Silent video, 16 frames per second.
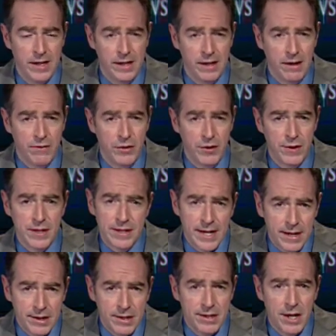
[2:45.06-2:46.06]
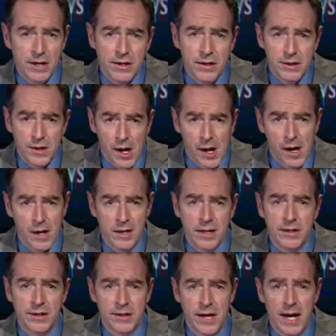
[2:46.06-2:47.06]
Governor Dennis
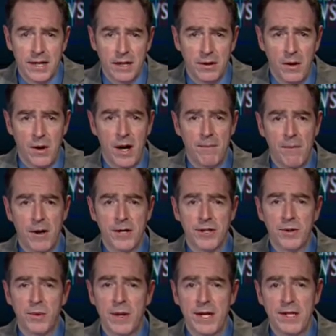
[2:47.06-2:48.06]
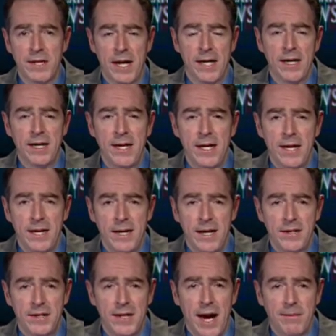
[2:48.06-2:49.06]
Daugaard signed a law March 22nd
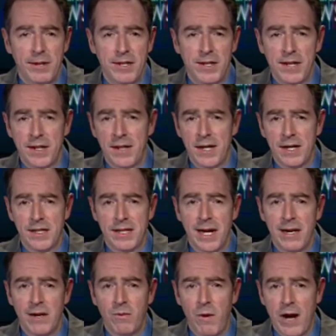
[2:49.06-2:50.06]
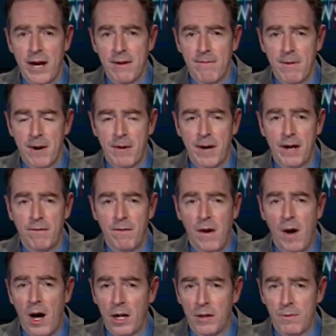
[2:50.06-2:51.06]
establishing the extended waiting period
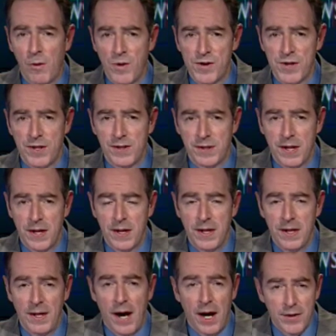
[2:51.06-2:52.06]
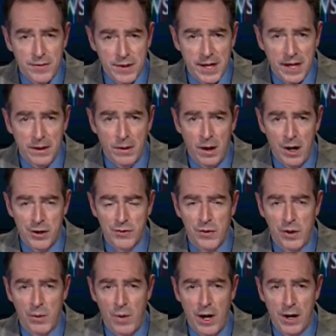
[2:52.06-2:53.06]
for all abortions. Other state laws
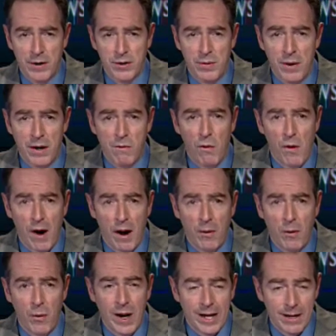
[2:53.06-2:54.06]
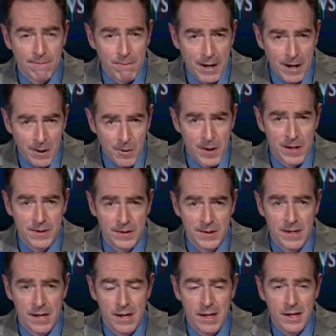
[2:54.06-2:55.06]
require 24 hour waiting
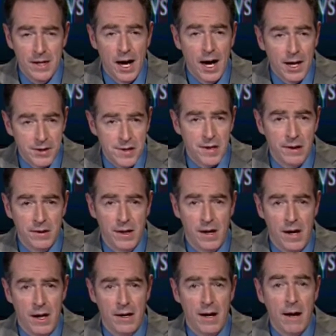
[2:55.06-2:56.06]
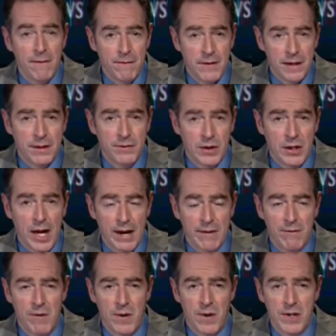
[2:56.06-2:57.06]
periods. Under the law, effective July
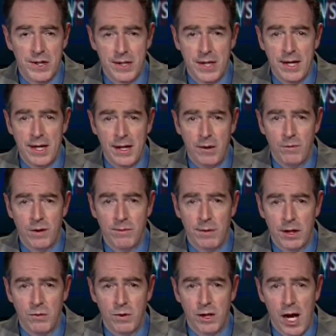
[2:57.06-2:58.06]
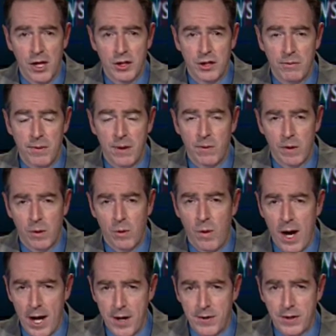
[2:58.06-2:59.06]
1st, women will also be
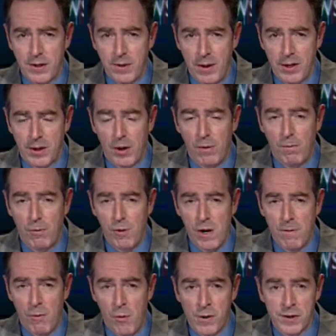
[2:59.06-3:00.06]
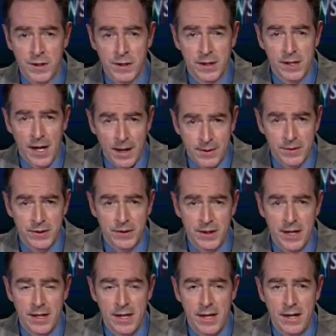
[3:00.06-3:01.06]
required to undergo pre abortion
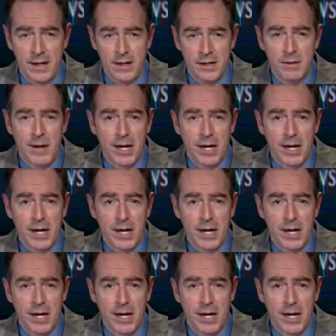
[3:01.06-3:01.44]
counseling to